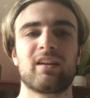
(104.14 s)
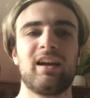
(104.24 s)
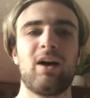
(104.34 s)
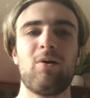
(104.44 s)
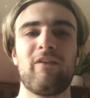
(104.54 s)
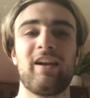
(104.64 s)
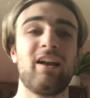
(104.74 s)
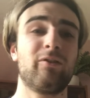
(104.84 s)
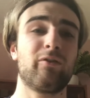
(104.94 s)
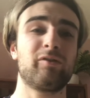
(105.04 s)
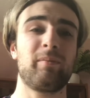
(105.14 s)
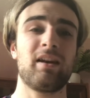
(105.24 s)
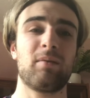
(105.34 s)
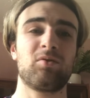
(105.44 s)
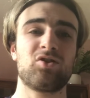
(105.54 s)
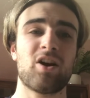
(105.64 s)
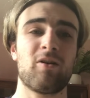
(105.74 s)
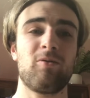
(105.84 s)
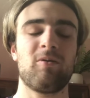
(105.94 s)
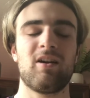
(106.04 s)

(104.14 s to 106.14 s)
However, he has obviously been able to show